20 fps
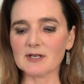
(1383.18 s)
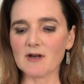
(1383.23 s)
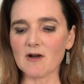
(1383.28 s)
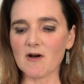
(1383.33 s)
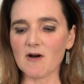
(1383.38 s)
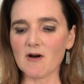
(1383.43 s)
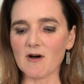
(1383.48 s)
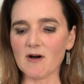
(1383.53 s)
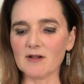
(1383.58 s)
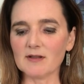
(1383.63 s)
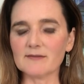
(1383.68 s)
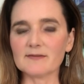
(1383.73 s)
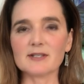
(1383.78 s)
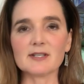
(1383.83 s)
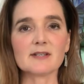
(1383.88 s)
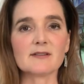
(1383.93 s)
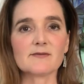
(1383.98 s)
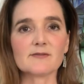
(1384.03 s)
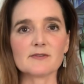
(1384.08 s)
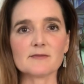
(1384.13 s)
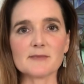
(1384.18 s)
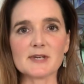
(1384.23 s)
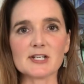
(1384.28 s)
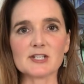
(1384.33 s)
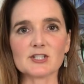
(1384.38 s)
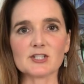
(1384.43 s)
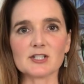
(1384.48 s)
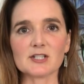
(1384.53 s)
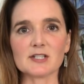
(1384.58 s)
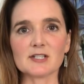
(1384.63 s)
all of the
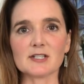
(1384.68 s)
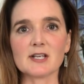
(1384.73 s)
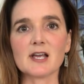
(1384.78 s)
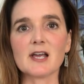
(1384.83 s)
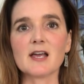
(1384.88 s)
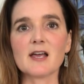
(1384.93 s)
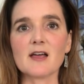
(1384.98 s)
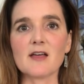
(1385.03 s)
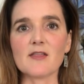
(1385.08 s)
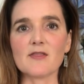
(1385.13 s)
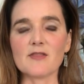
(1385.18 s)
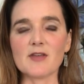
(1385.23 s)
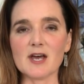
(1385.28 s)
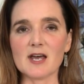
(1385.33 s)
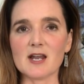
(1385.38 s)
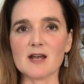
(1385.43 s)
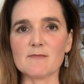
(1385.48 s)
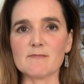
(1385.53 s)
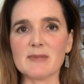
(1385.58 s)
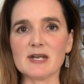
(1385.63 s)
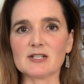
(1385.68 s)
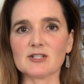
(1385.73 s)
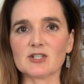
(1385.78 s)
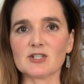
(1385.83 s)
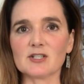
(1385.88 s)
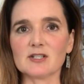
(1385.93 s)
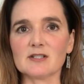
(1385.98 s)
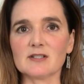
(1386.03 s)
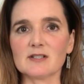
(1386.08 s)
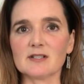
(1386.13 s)
information that I
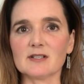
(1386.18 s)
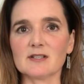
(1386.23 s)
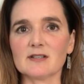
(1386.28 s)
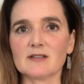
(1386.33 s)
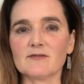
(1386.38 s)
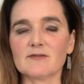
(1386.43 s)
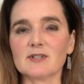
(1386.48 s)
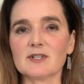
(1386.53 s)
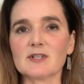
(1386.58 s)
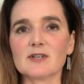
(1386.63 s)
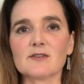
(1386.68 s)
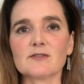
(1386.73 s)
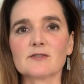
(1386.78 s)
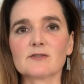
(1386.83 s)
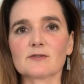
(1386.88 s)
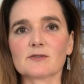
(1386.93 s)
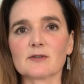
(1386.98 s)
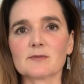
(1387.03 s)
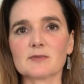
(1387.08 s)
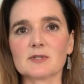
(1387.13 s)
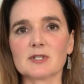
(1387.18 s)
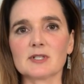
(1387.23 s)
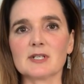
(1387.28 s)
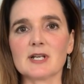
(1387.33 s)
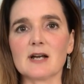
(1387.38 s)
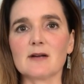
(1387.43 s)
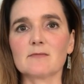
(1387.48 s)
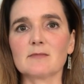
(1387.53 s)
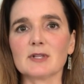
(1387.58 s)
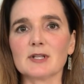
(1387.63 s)
mentioned in the video description
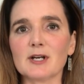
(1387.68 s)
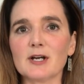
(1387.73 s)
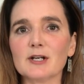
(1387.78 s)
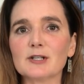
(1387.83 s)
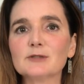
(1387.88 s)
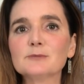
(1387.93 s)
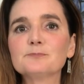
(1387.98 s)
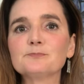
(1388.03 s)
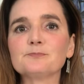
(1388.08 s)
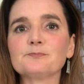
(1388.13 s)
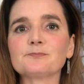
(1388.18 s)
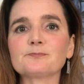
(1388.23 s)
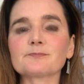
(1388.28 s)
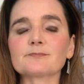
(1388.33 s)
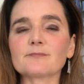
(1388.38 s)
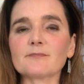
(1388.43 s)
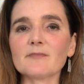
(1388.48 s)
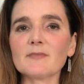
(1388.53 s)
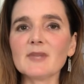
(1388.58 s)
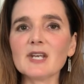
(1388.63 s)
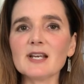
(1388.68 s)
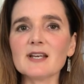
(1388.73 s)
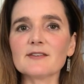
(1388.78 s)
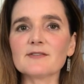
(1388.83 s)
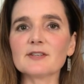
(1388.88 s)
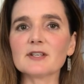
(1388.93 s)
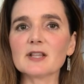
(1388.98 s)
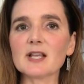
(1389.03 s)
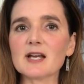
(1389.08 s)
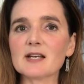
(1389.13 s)
down below. If
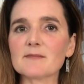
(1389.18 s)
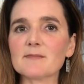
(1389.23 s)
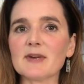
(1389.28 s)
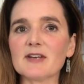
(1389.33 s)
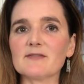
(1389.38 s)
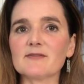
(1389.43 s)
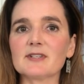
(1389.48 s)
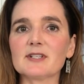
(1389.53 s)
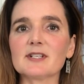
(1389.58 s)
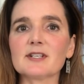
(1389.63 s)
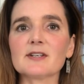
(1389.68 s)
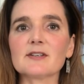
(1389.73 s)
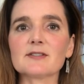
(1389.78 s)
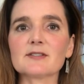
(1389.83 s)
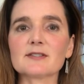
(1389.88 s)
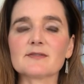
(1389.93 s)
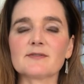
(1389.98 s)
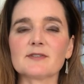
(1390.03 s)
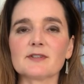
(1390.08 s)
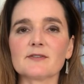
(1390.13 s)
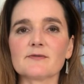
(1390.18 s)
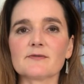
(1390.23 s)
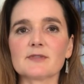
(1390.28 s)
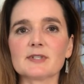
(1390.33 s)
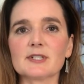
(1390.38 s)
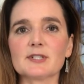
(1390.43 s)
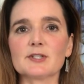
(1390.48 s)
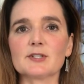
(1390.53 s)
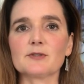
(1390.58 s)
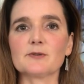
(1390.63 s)
you like my videos, feel
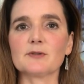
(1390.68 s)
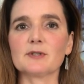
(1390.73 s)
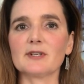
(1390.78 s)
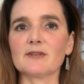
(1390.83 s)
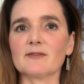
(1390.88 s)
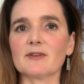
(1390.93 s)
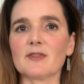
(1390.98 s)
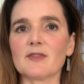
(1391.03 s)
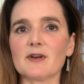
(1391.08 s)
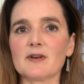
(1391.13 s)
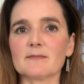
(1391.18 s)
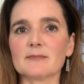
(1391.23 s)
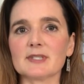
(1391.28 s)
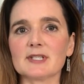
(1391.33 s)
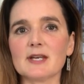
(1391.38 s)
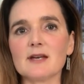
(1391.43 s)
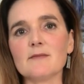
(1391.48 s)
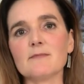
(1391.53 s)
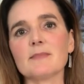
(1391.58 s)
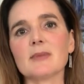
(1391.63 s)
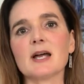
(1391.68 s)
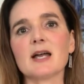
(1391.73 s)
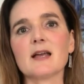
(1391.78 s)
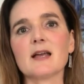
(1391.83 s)
free to give a thumbs up,